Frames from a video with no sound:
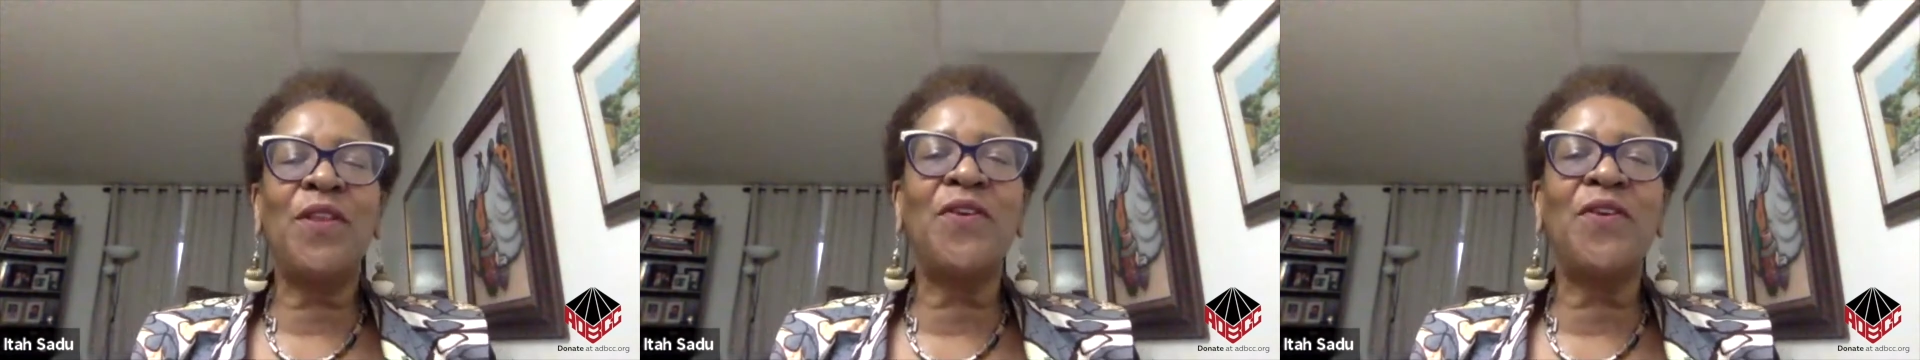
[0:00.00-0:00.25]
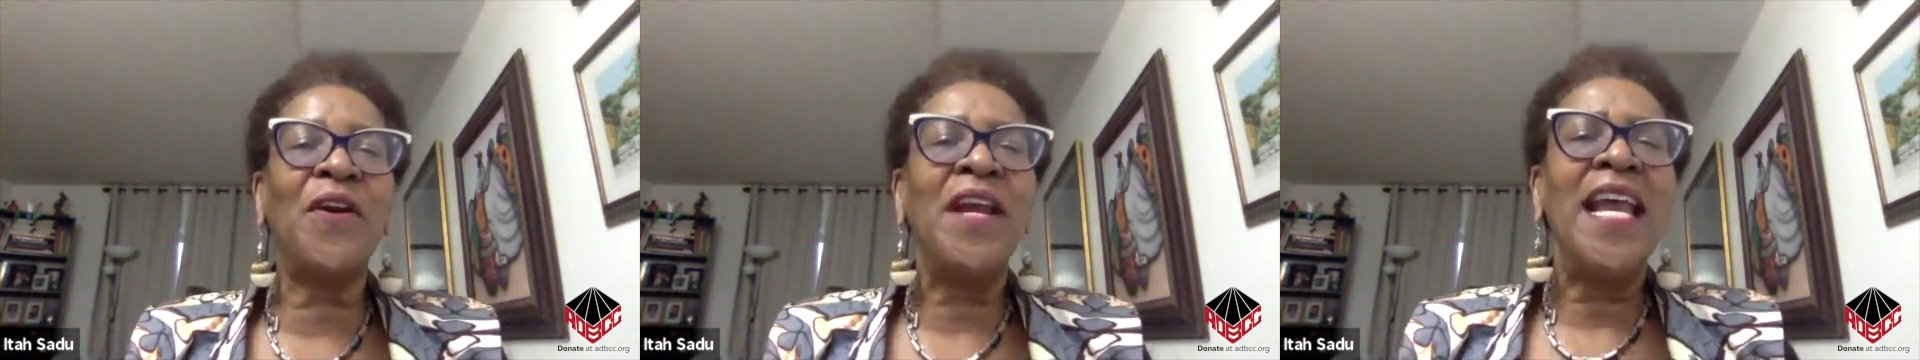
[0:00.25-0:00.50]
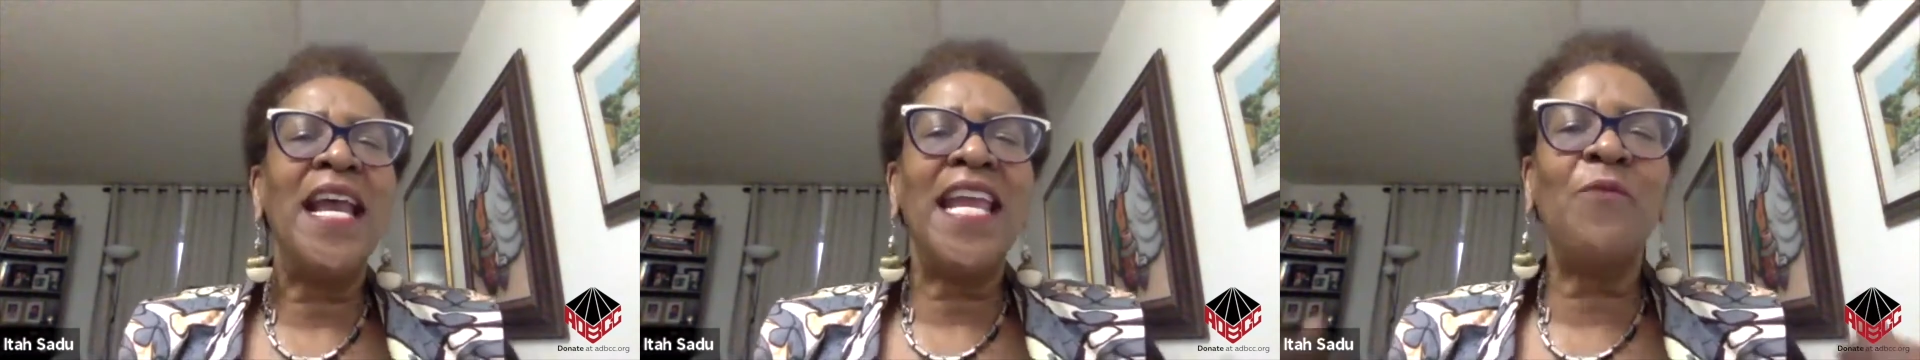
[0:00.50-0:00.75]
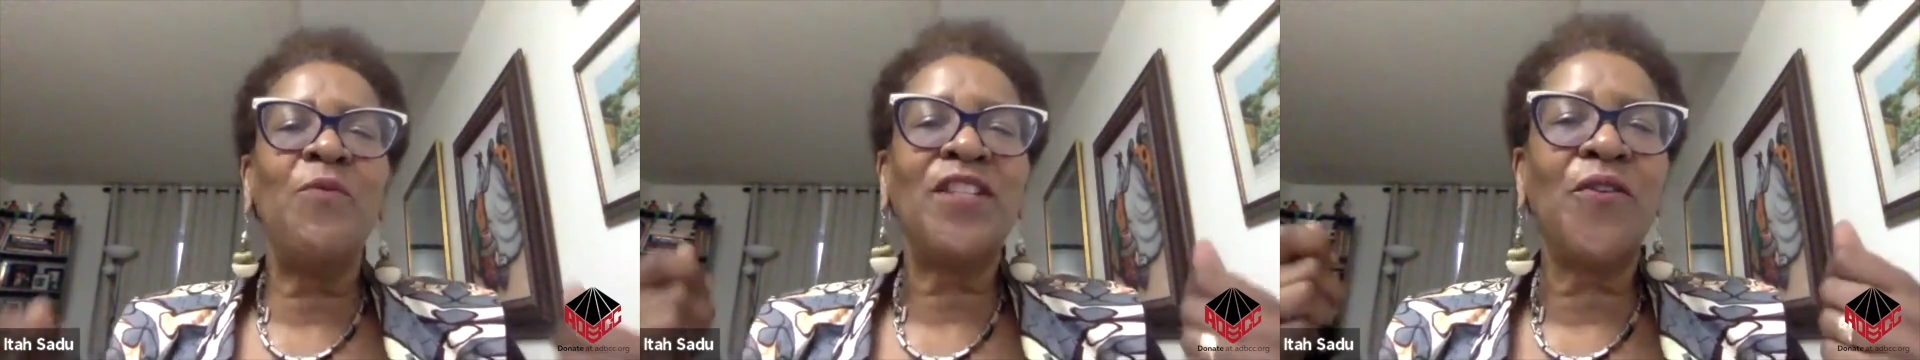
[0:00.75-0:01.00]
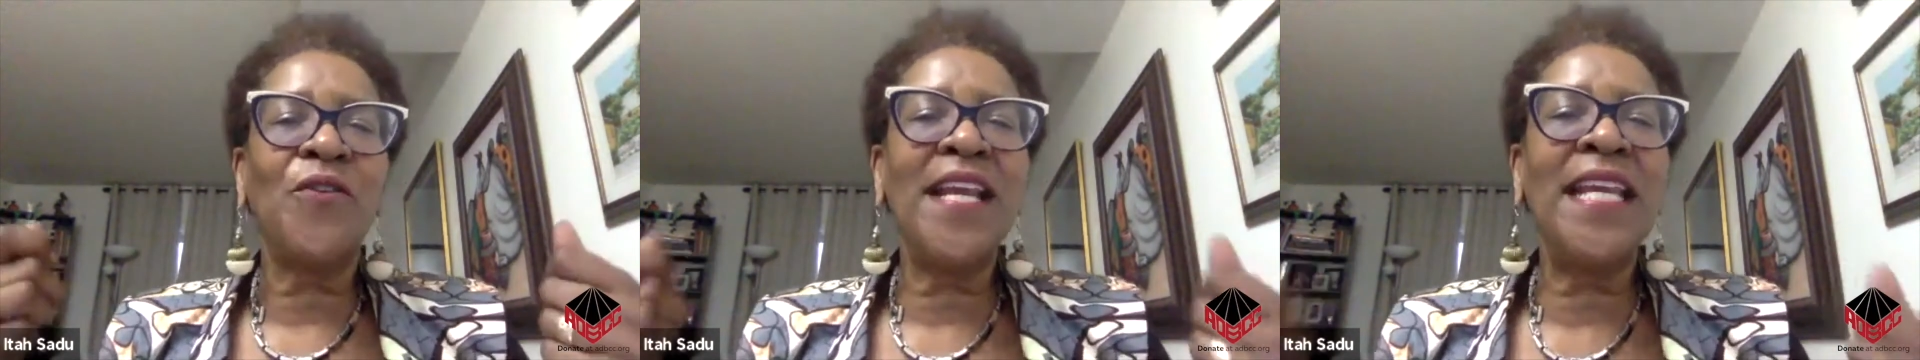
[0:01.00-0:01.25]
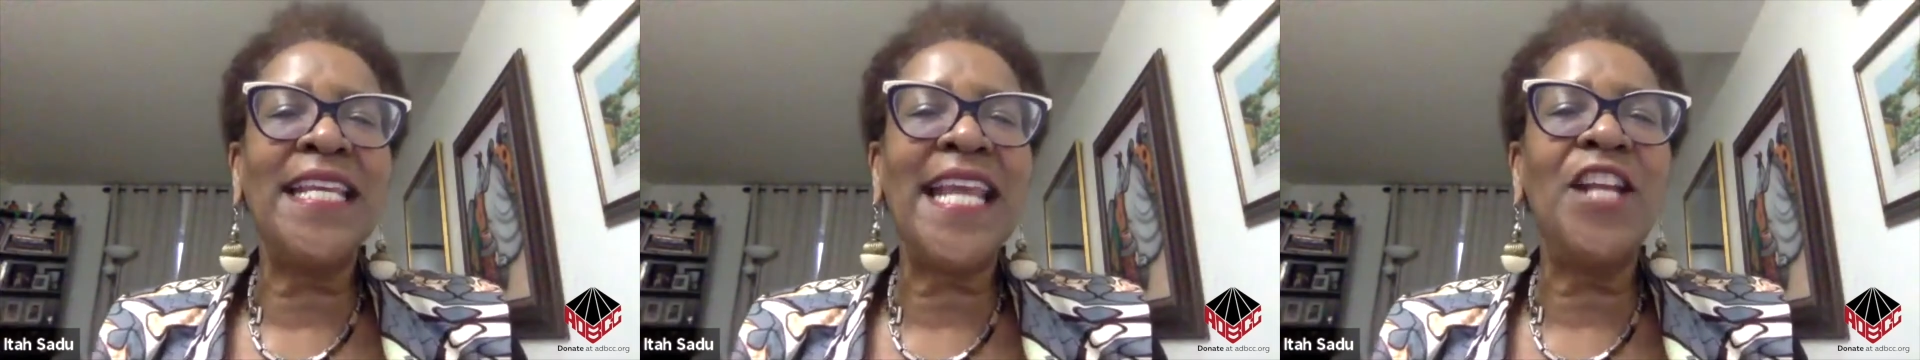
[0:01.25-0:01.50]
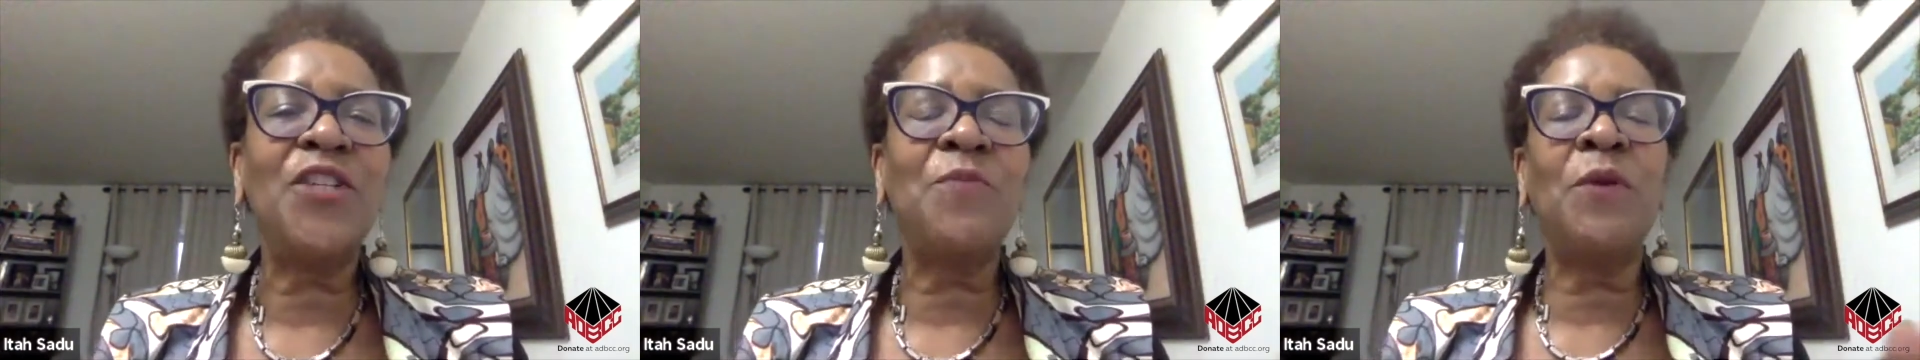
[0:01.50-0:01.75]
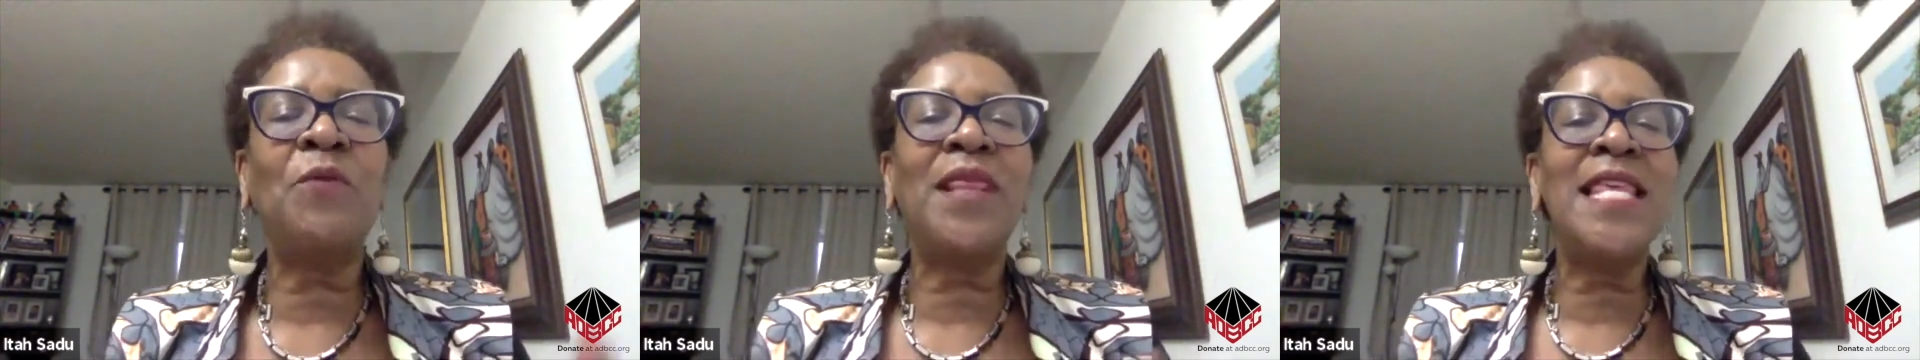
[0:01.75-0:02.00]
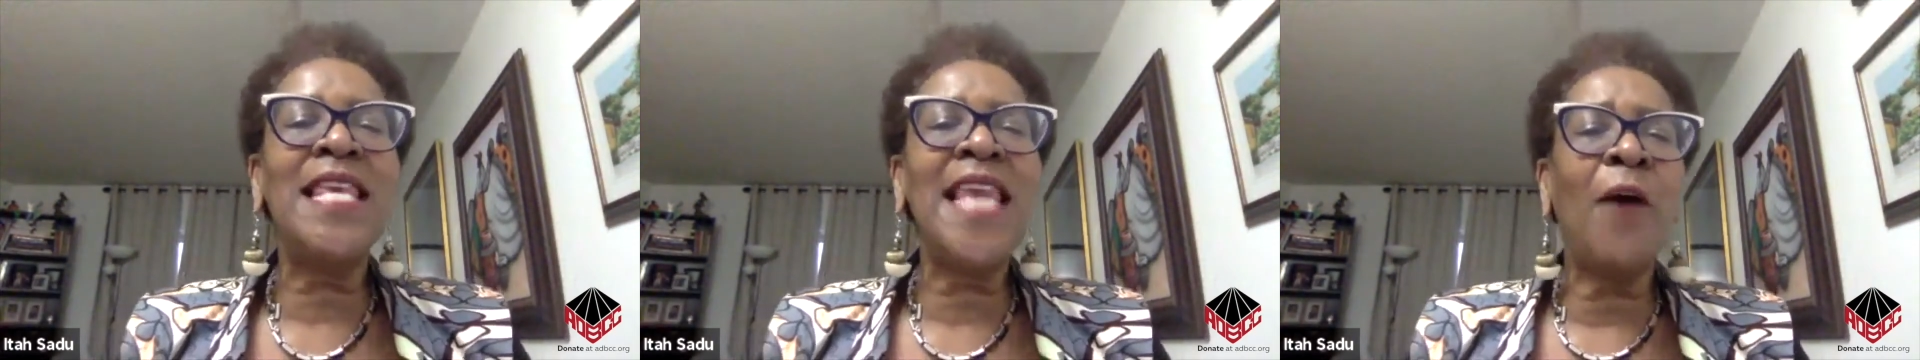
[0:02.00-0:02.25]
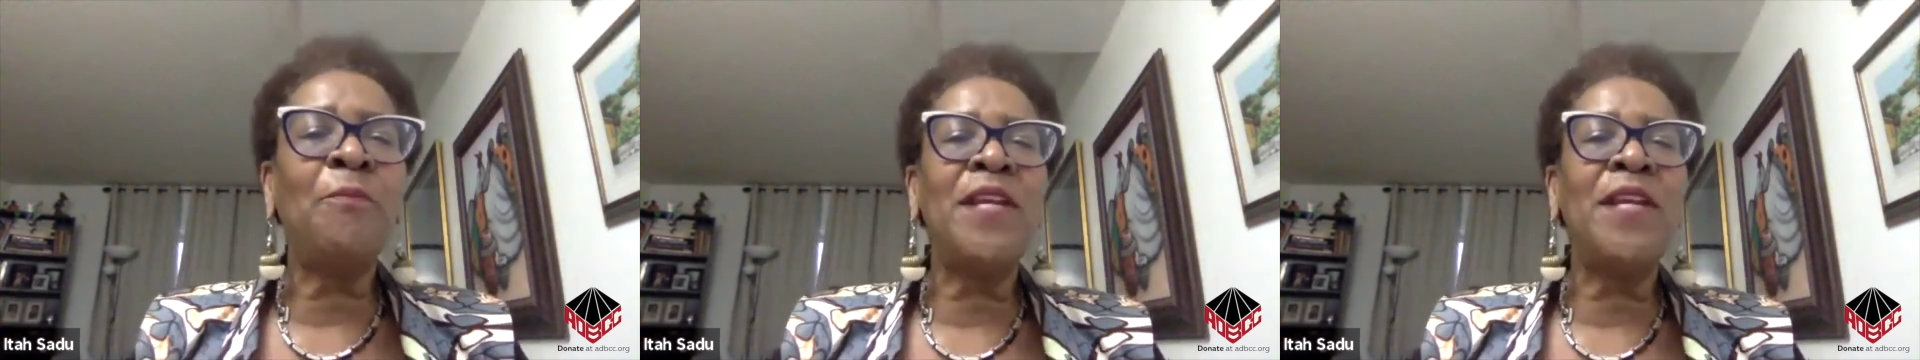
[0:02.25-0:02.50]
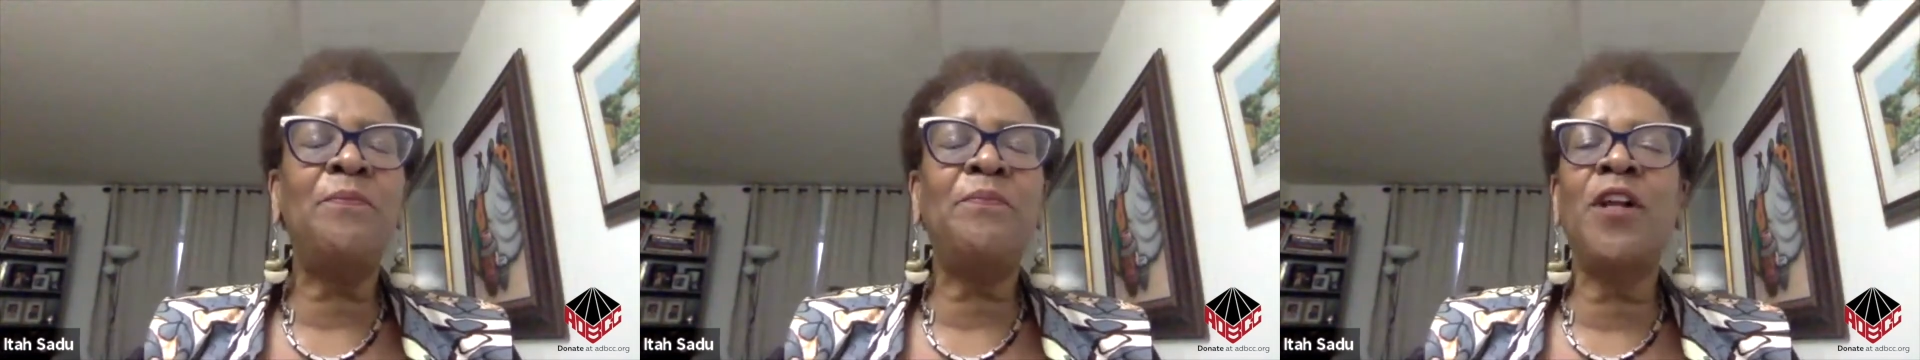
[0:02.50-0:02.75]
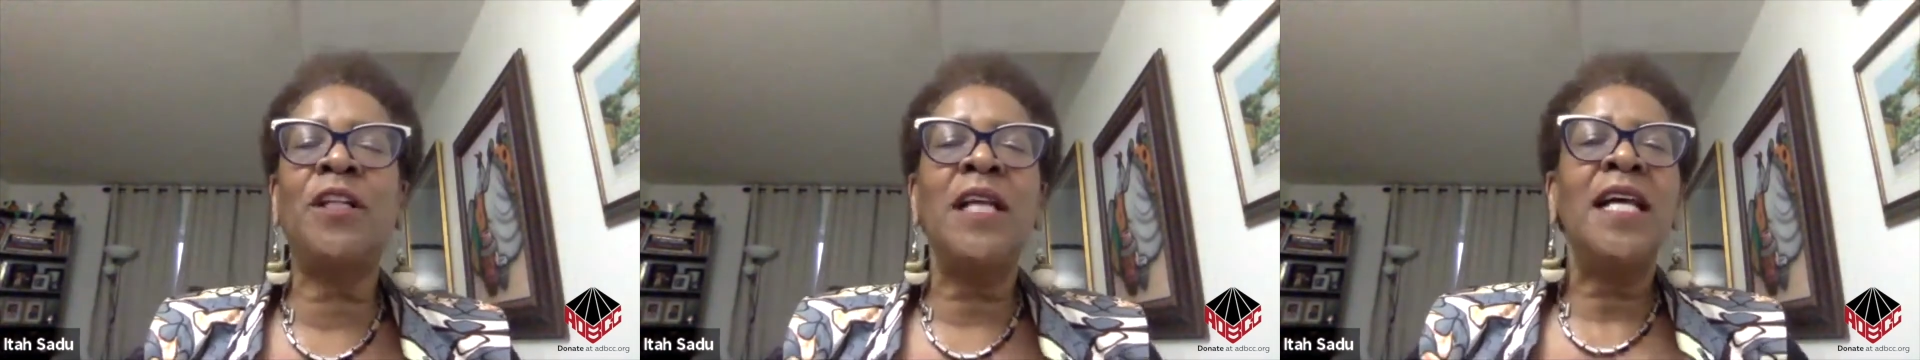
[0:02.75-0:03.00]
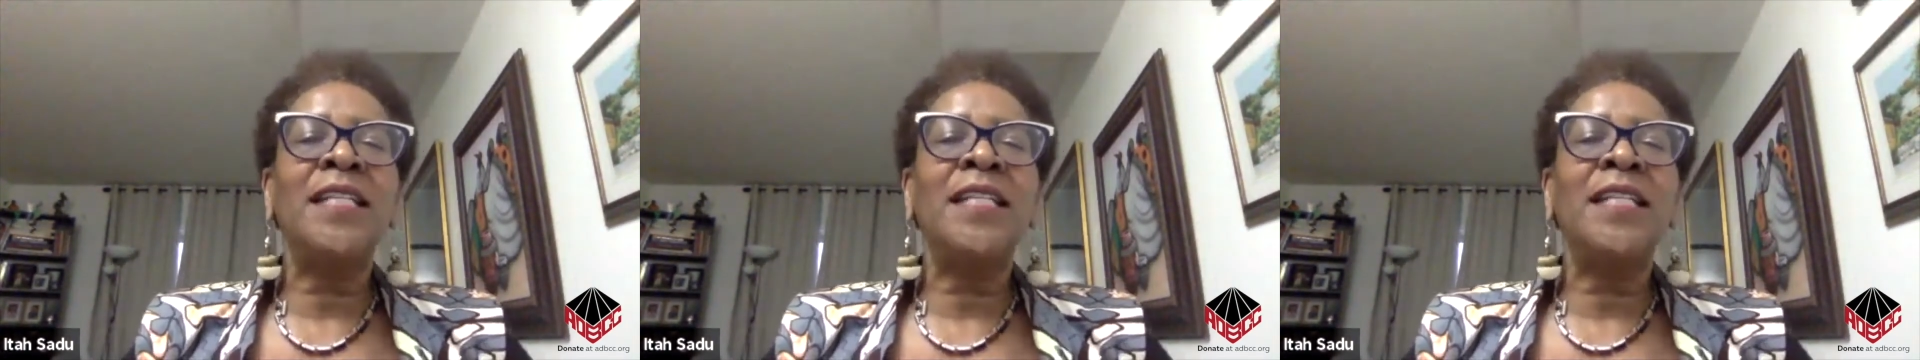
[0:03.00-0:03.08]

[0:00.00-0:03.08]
her, it was her engagement with young people,